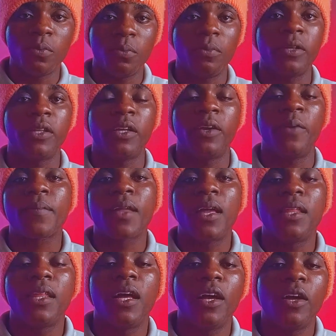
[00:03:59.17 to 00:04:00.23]
banner.
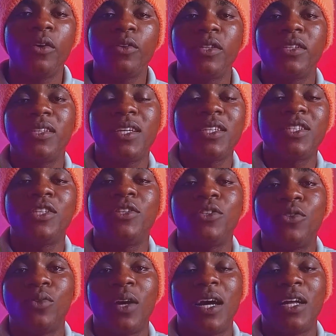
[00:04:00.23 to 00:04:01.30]
Now the next thing is to
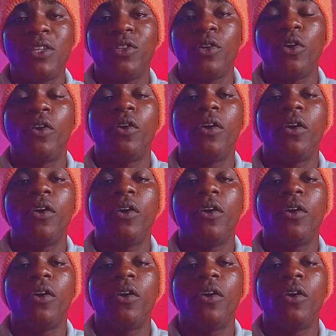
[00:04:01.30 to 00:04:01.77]
add your